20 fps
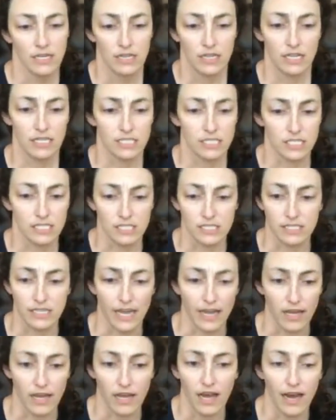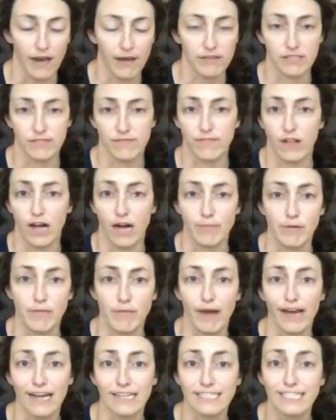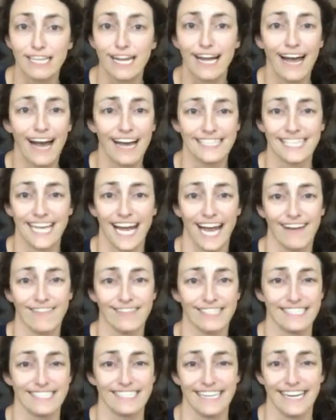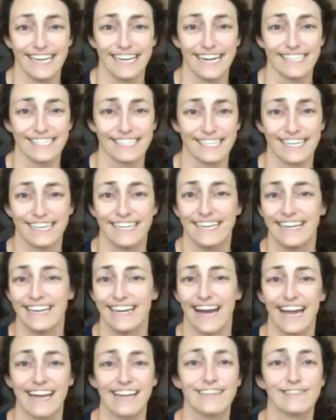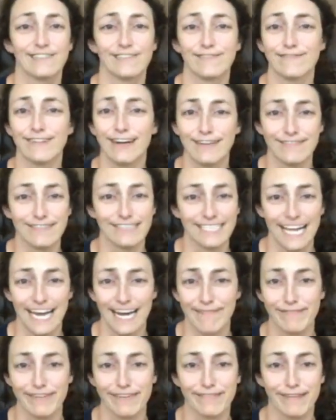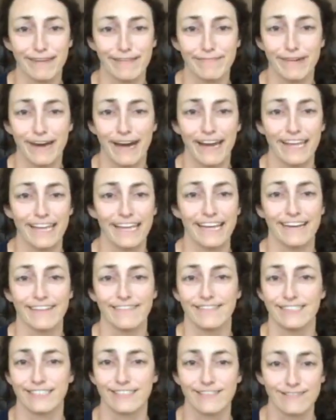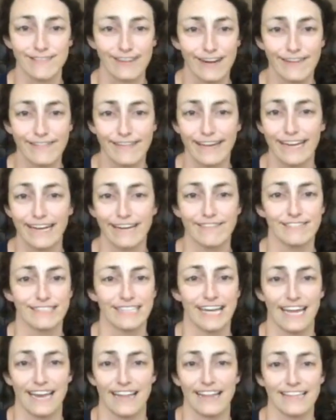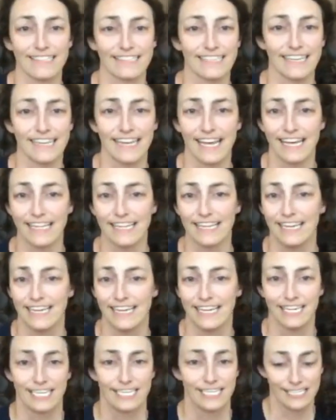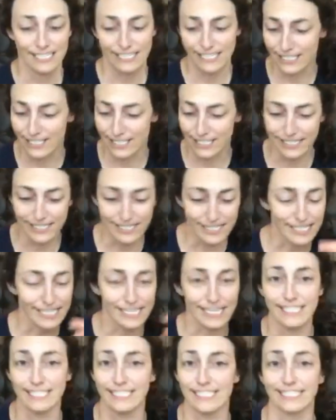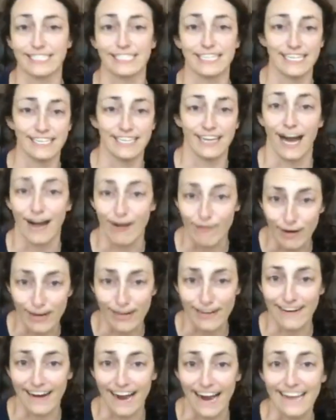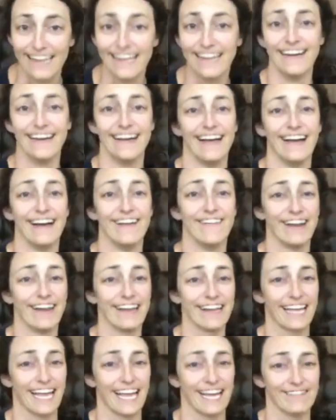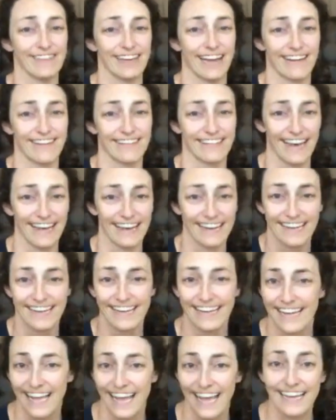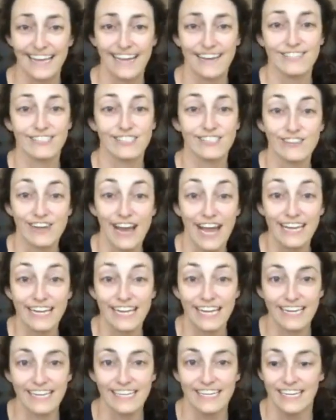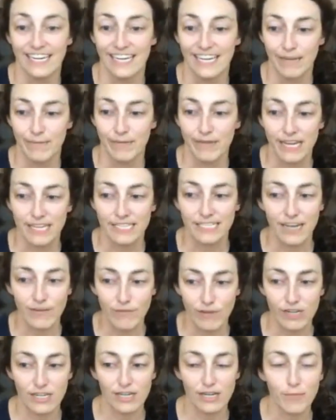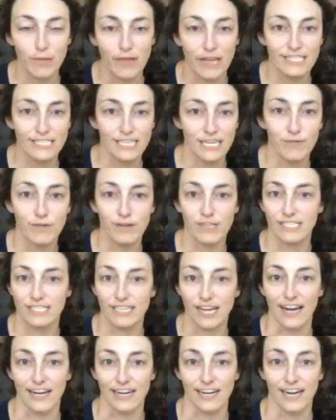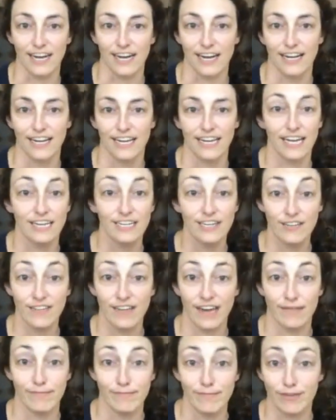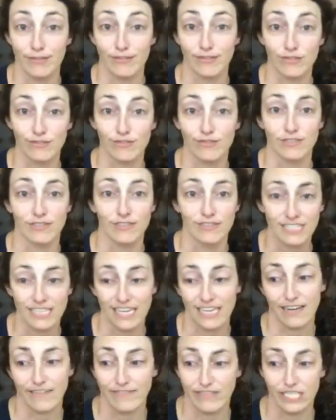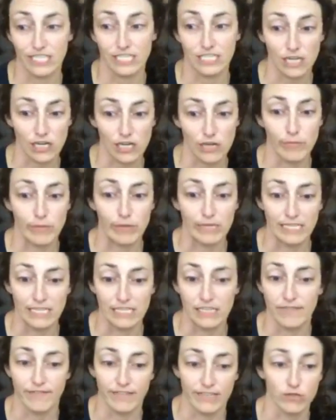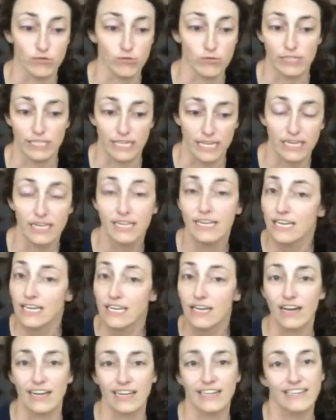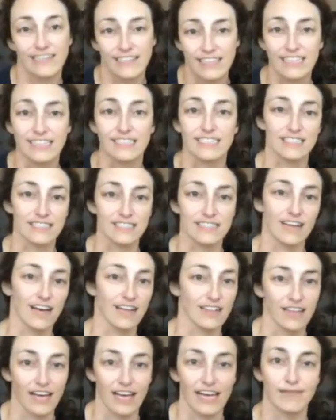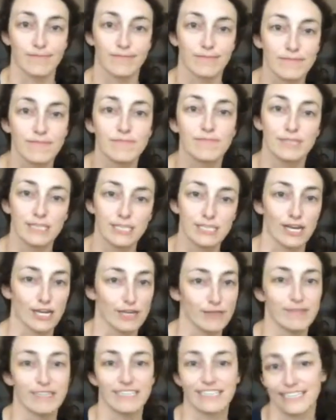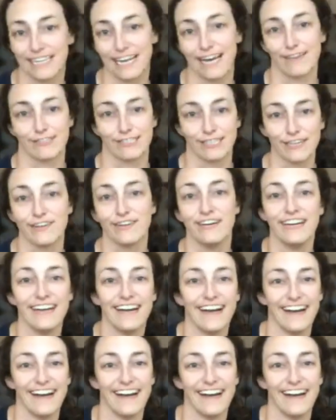Let's just say, I was a floppy mess as I was a teenager. I didn't know what was happening in my body. I was growing, I was an adolescent, and shit just did not work right when it came down to that. And I was training because I wanted to play D1 soccer, and I knew that in middle school. I was kind of a determined individual then. That's just not lie, I'm determined now too.